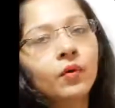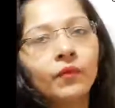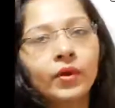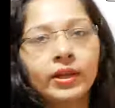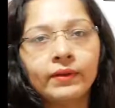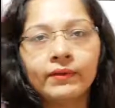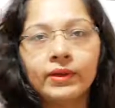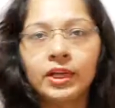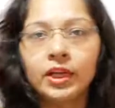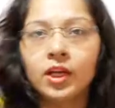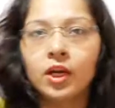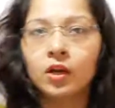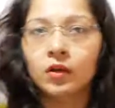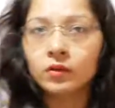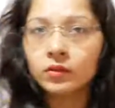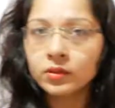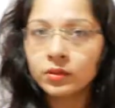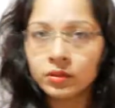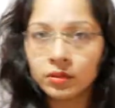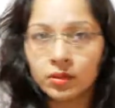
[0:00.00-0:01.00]
are very, very
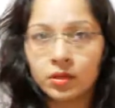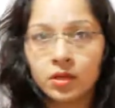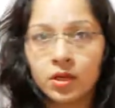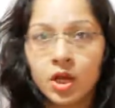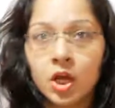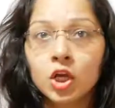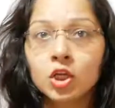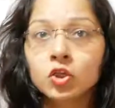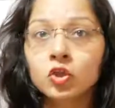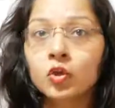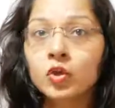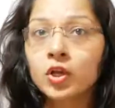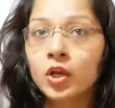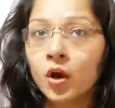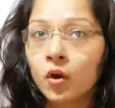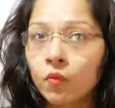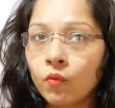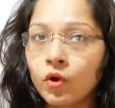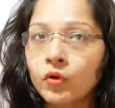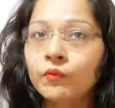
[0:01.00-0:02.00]
close. So
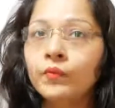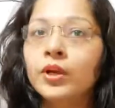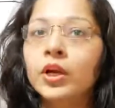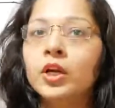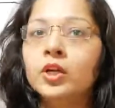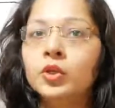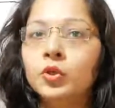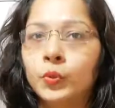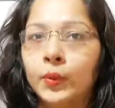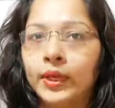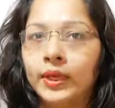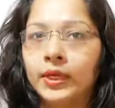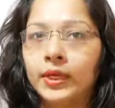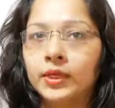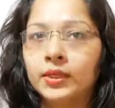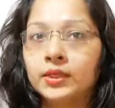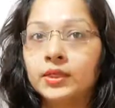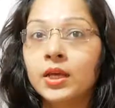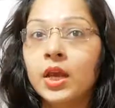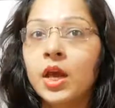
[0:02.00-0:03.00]
now what we are doing
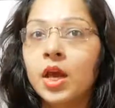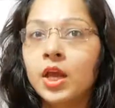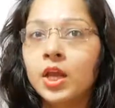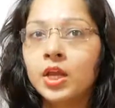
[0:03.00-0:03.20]
is,